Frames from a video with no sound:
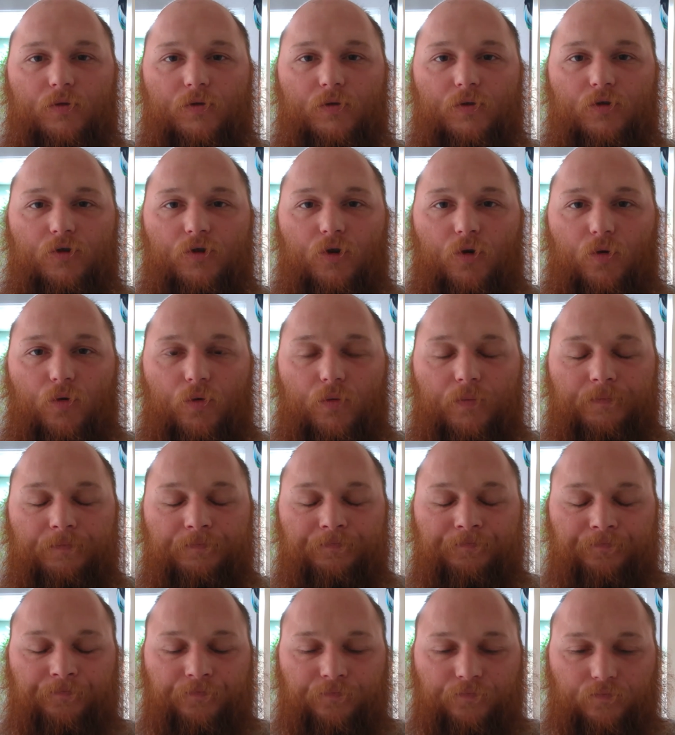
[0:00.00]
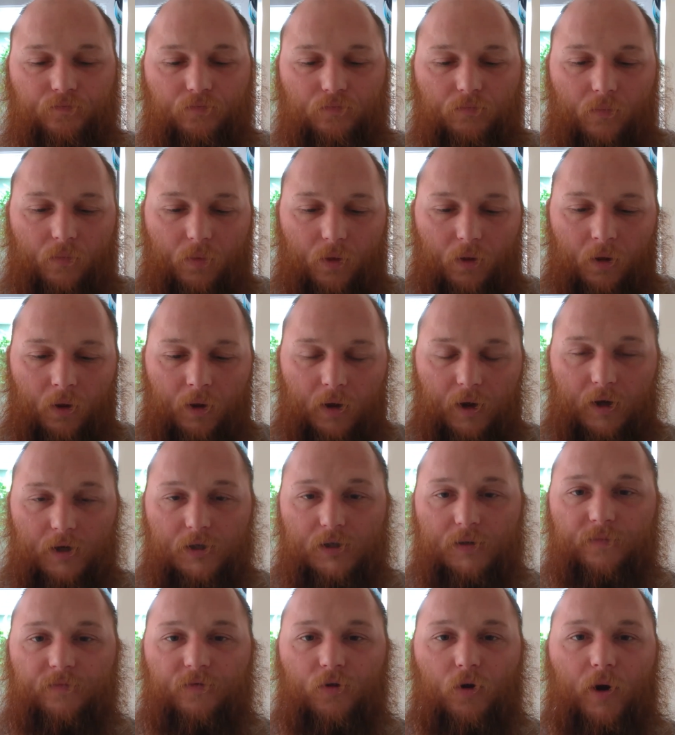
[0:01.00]
So
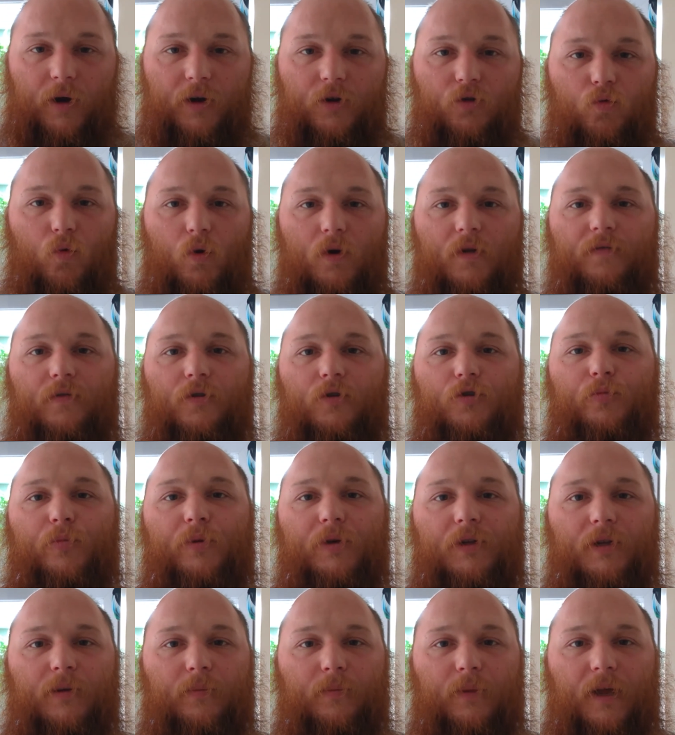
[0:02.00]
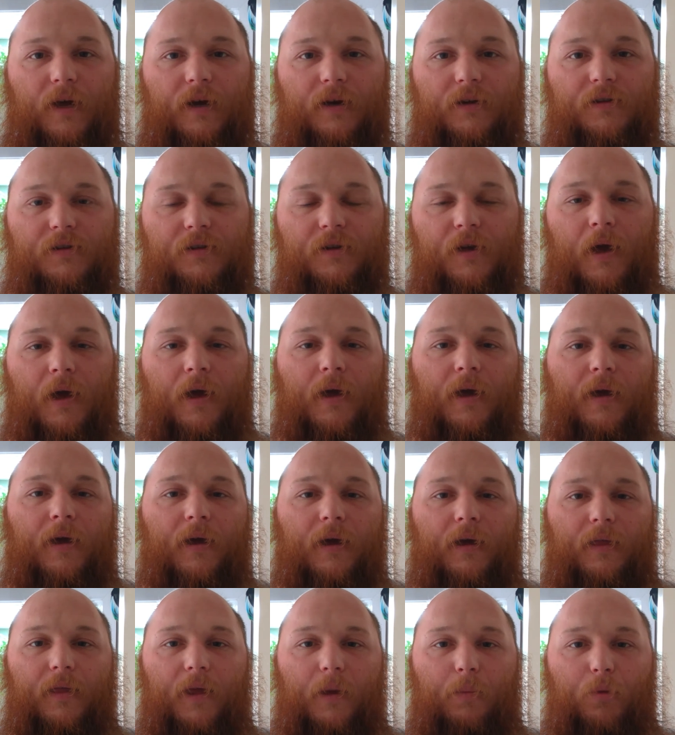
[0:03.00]
calcium fluoride is one of those building blocks.
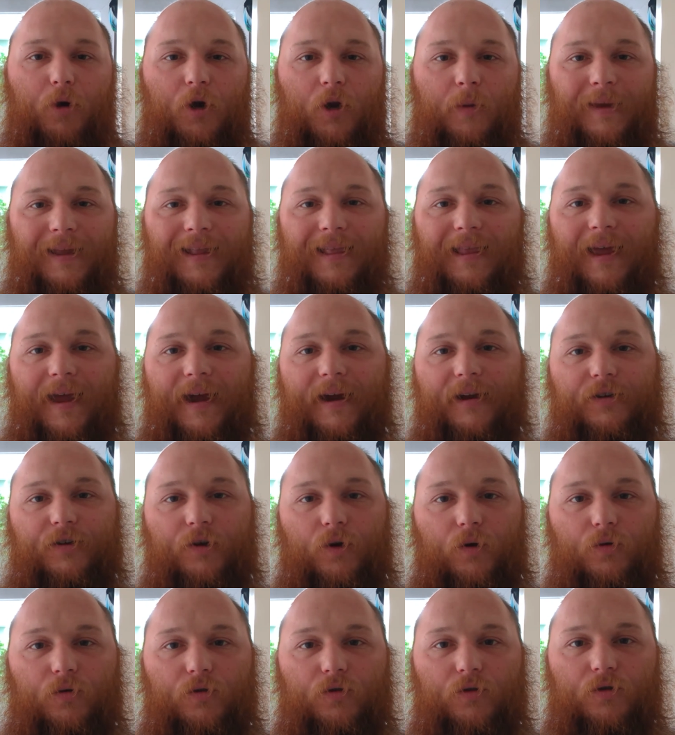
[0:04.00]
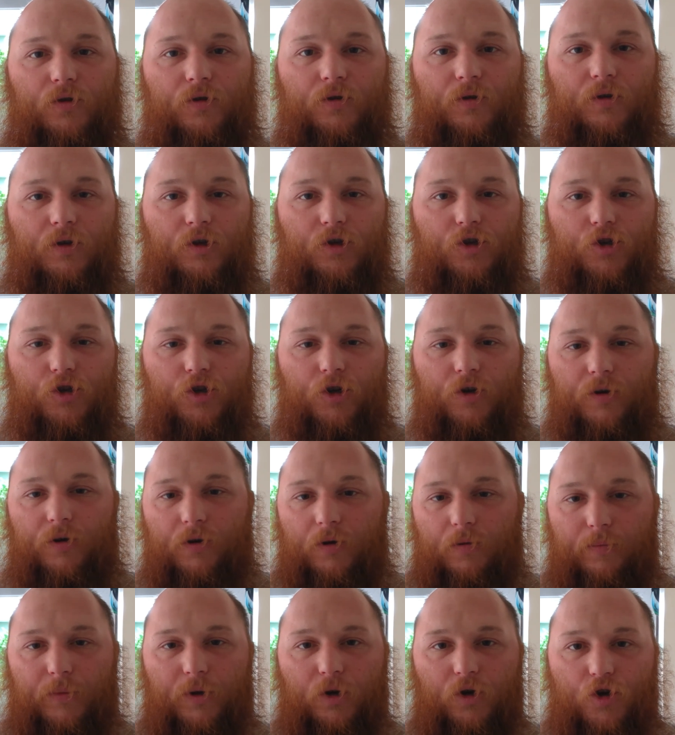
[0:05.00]
They put them in lactose,
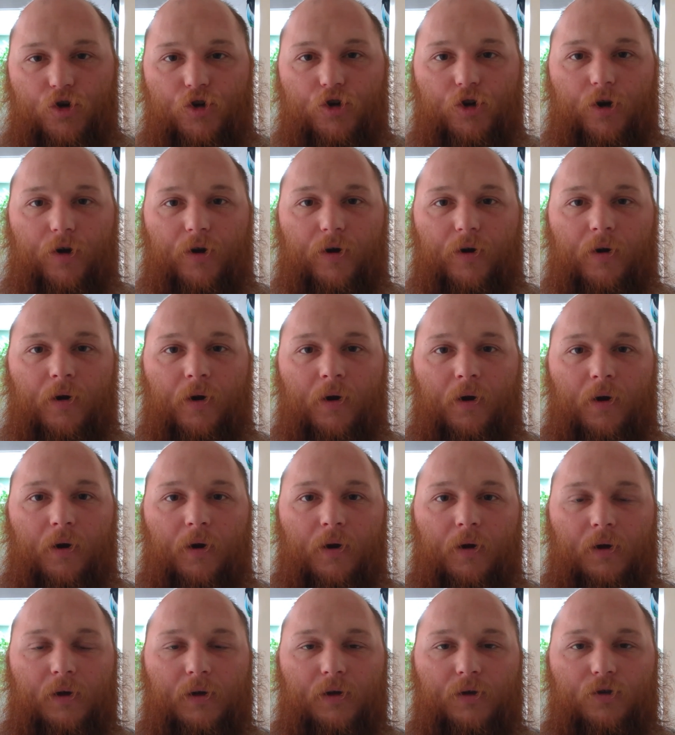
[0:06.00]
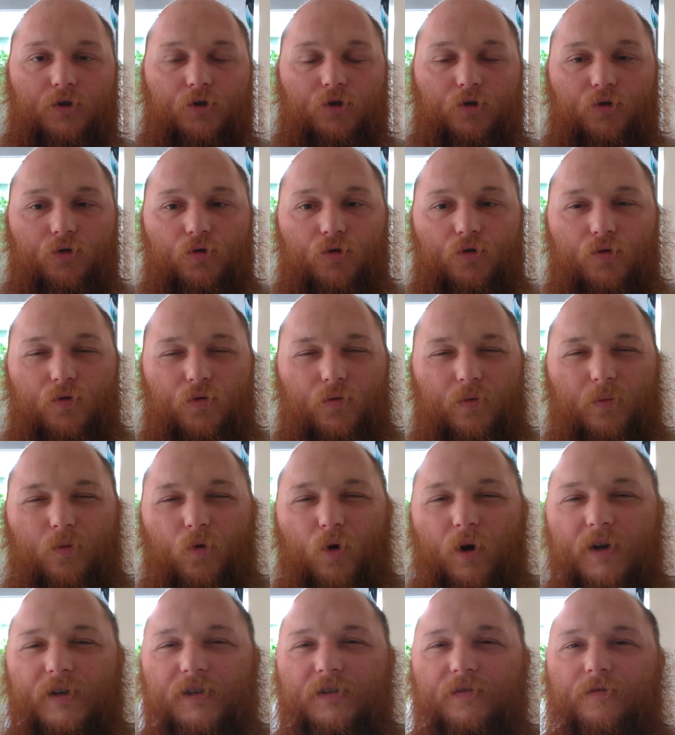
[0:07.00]
milk sugar, to
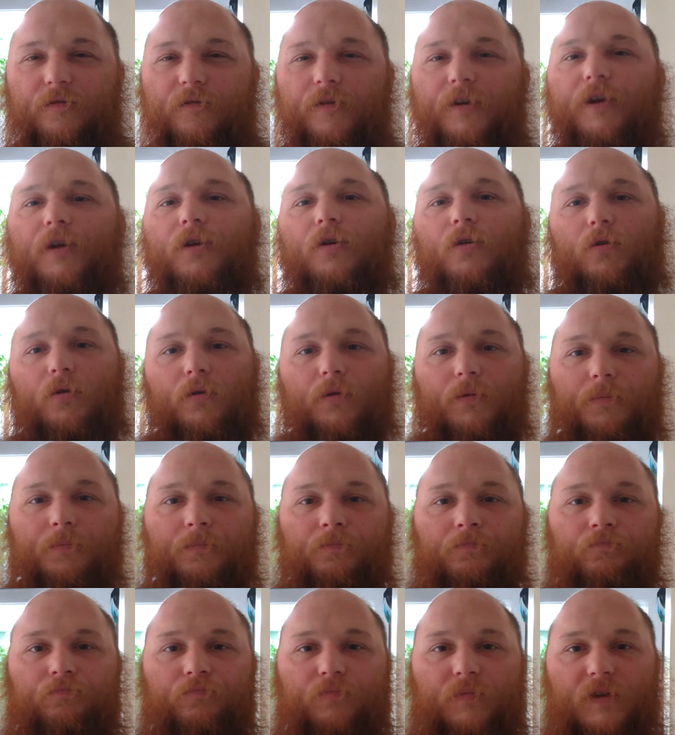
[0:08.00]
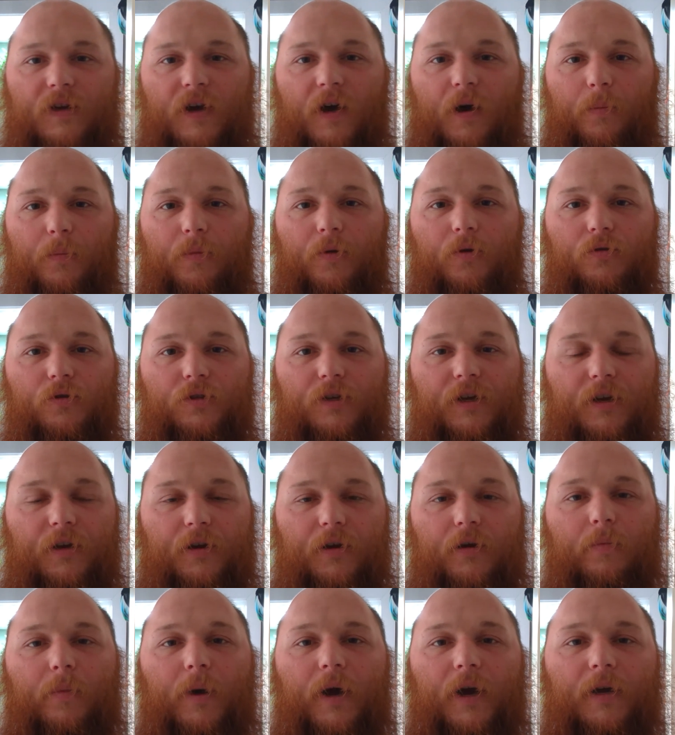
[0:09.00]
work as a vehicle to help those get in
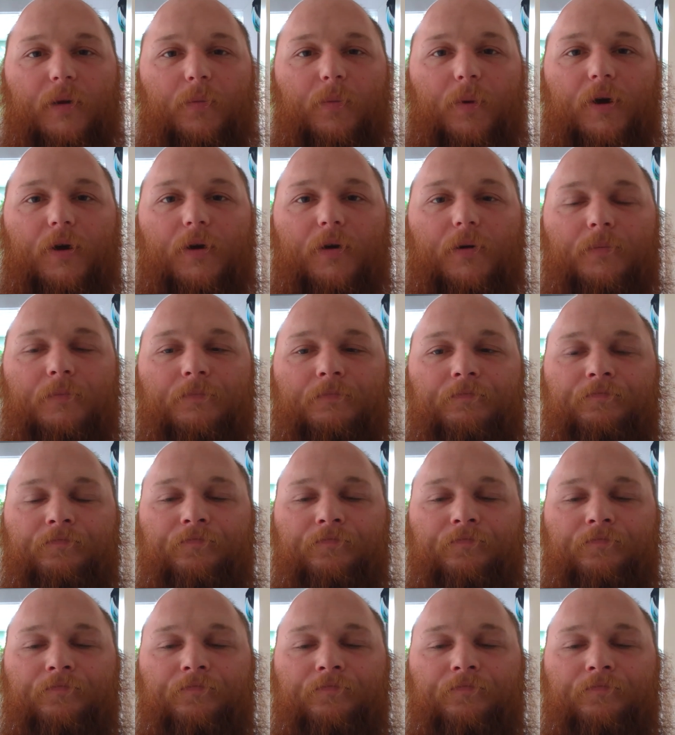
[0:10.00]
your body better.